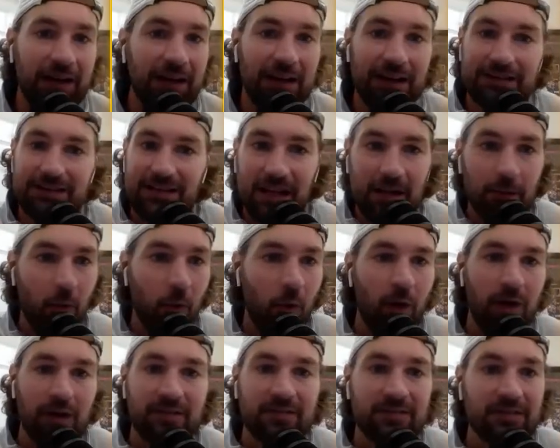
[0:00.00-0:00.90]
Like a table
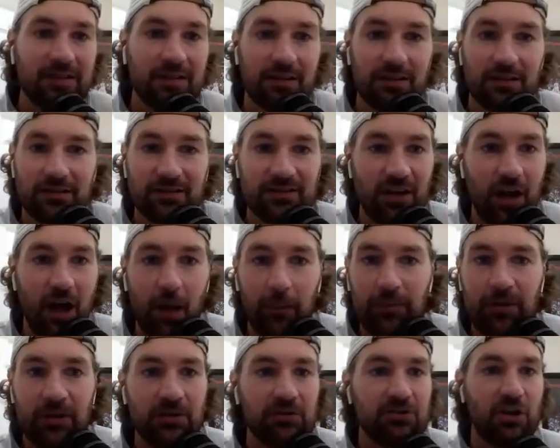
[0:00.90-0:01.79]
wants to
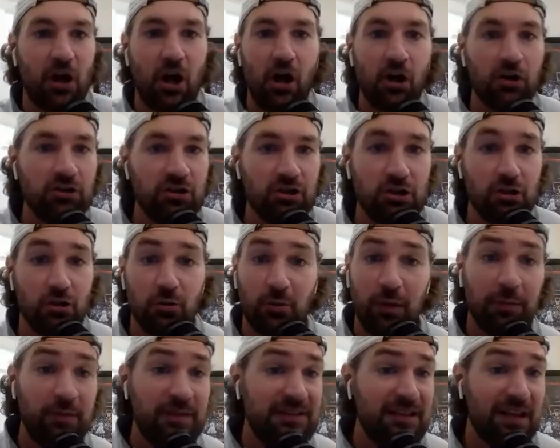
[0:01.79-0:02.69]
stop you and talk to you,
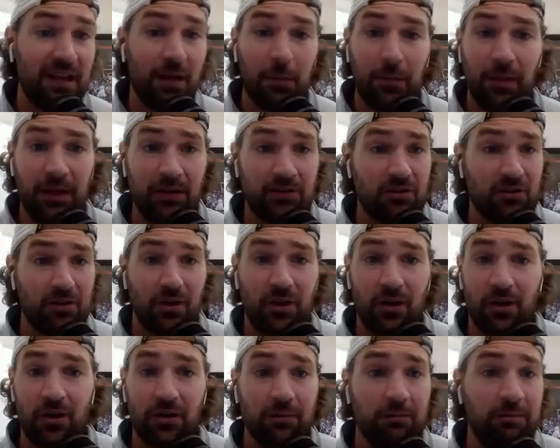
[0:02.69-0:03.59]
maybe take a
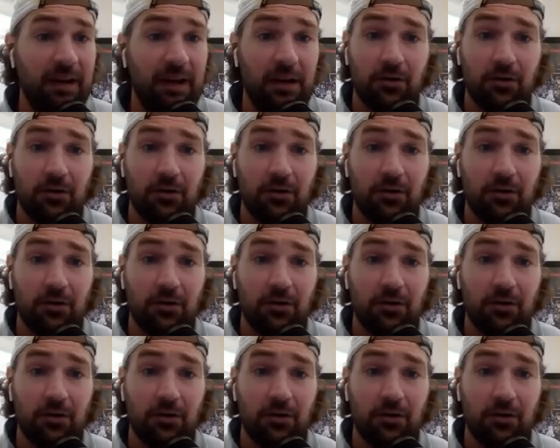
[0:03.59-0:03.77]
picture,